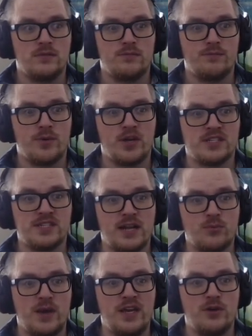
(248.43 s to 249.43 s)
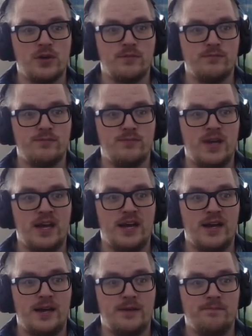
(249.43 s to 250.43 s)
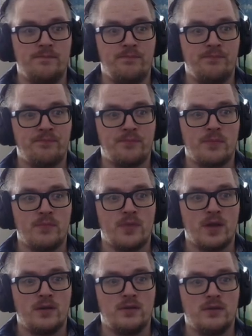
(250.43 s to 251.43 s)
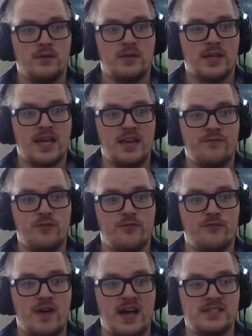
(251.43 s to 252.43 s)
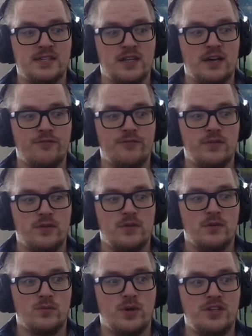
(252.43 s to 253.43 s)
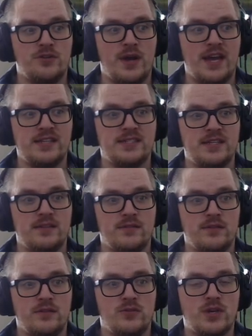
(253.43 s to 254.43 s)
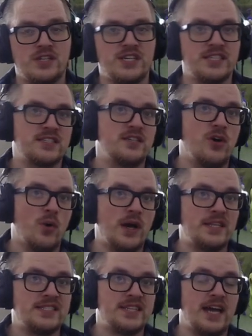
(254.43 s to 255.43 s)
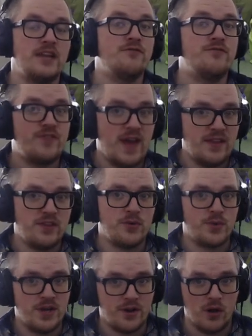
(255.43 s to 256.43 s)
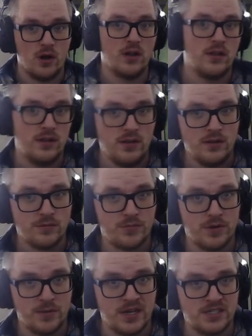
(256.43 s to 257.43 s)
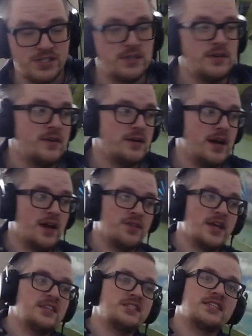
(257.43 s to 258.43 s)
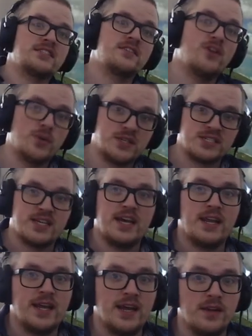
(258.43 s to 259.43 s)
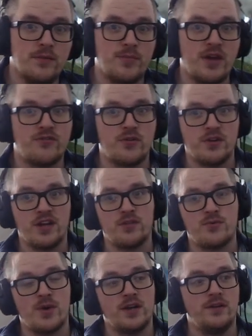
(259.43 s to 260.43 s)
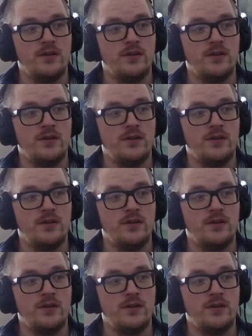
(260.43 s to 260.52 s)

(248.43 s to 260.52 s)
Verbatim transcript: because that way you can, uh, like, if you're fast enough when you exit, you can just go outside, vendor it all, pretty much, and then just go inside again and pay for another run.